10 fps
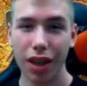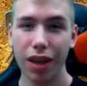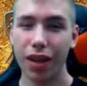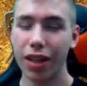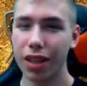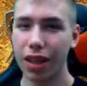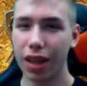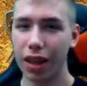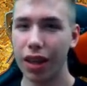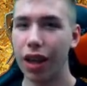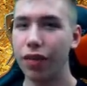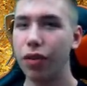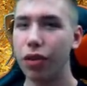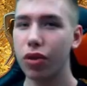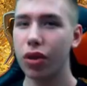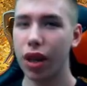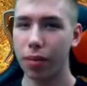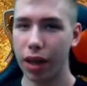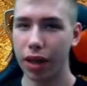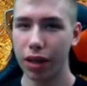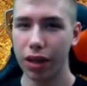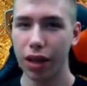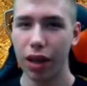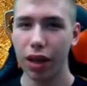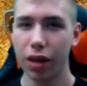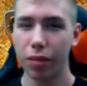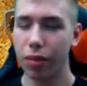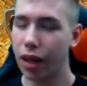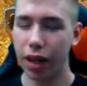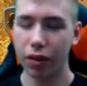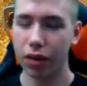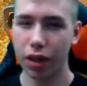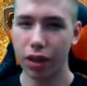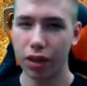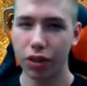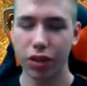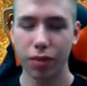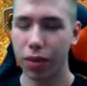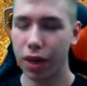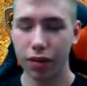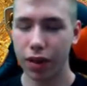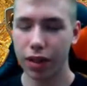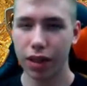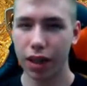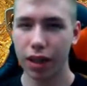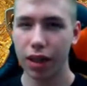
But here's the thing. If you want to climb ladder, play an aggro deck. Just play a fast deck.